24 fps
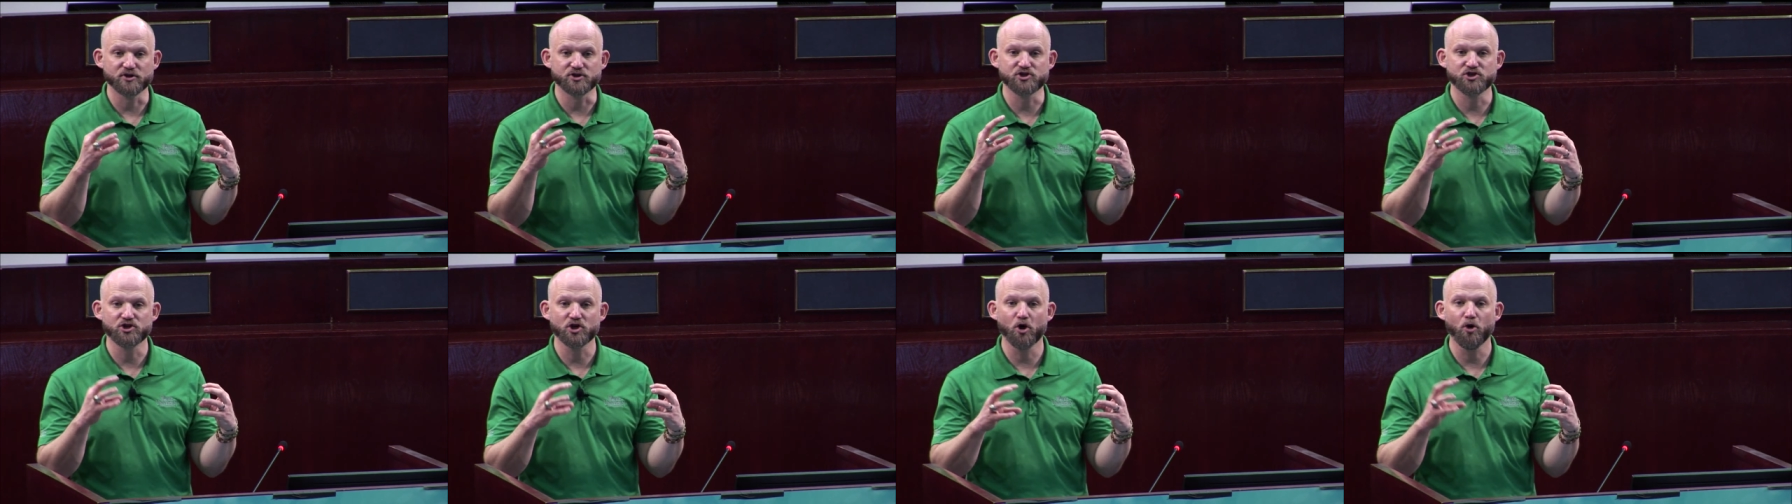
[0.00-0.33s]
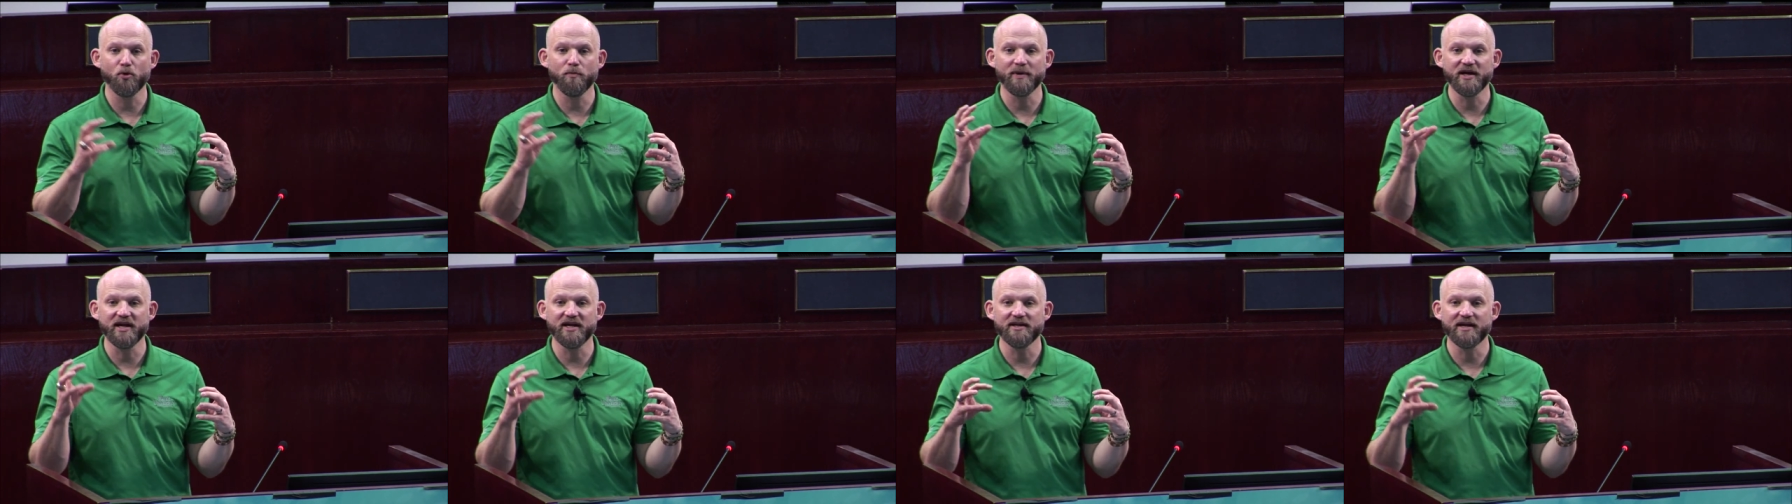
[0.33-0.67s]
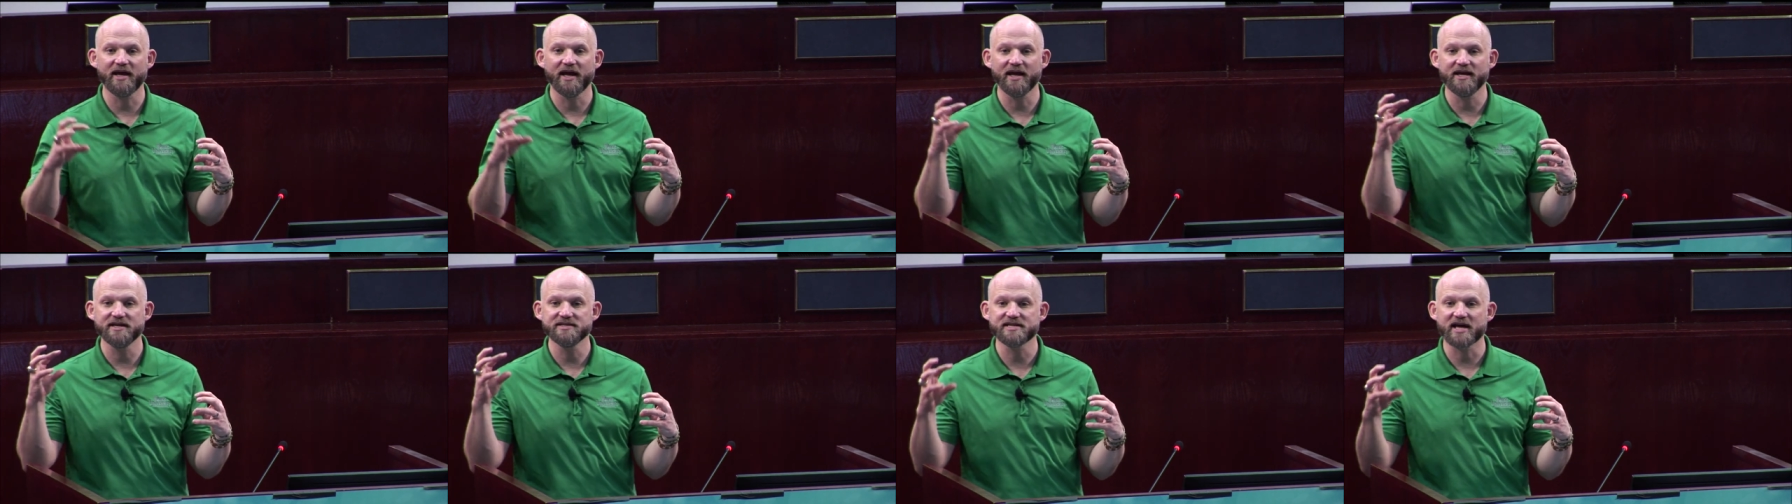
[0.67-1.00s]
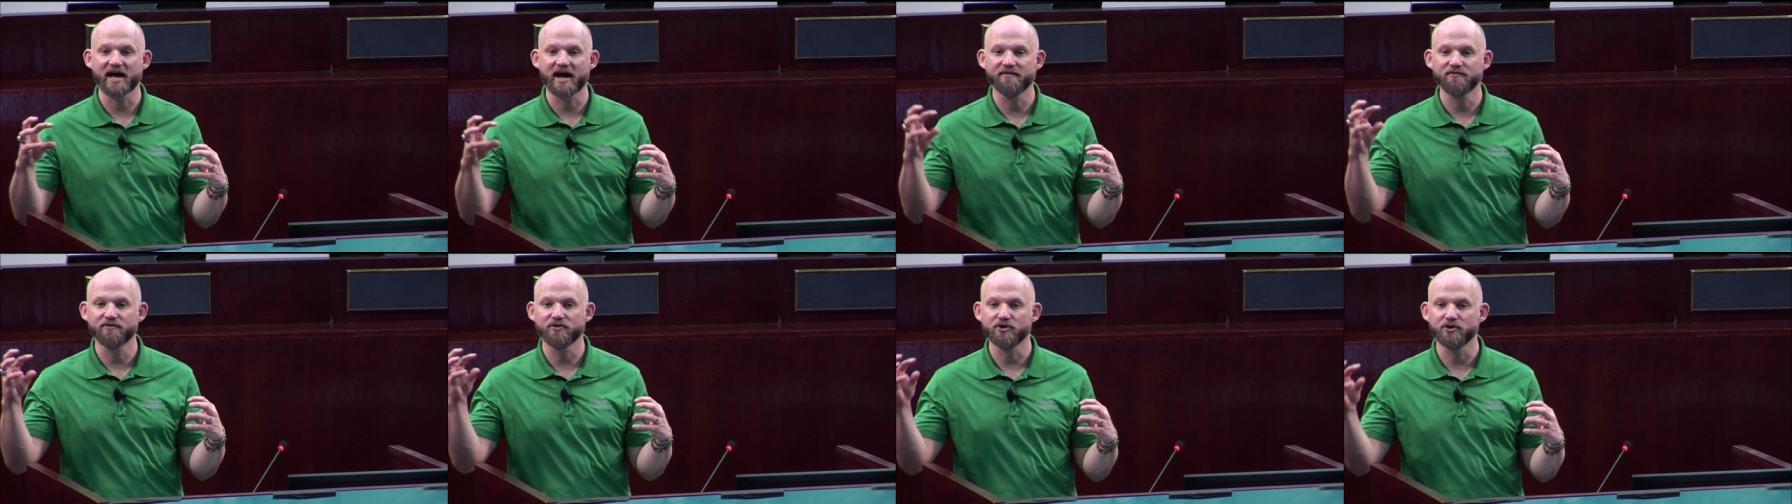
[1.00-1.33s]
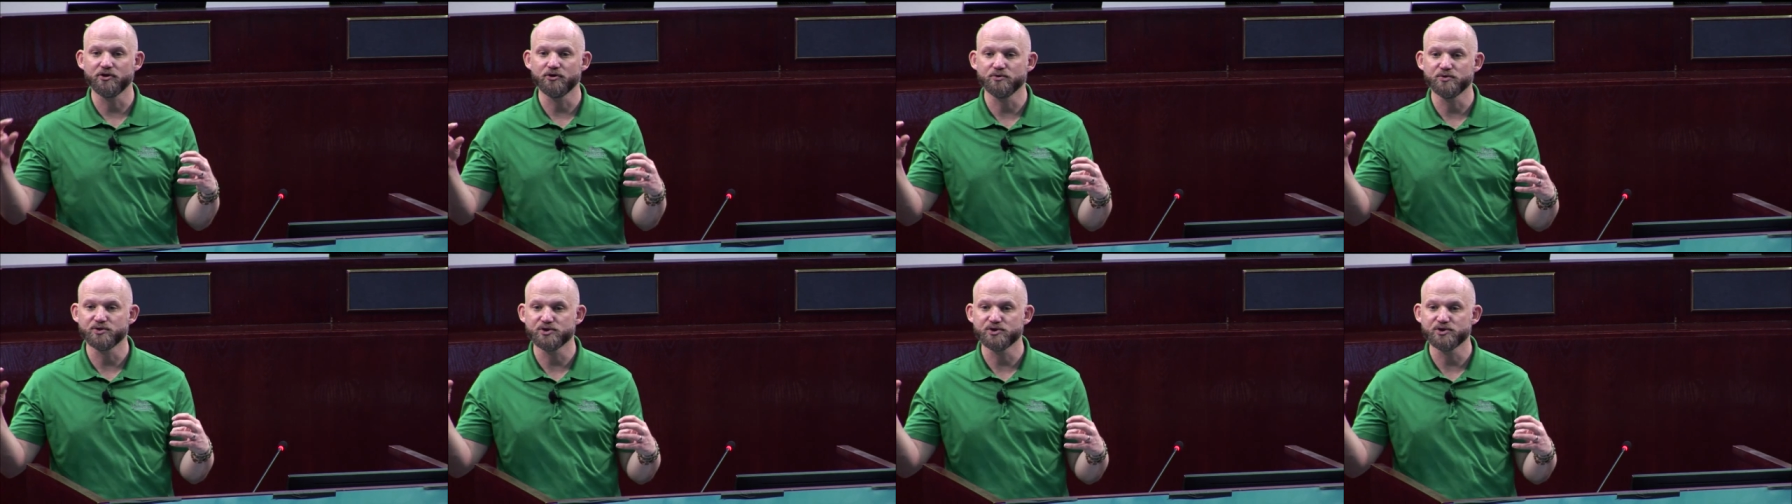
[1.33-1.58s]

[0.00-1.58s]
so many days after you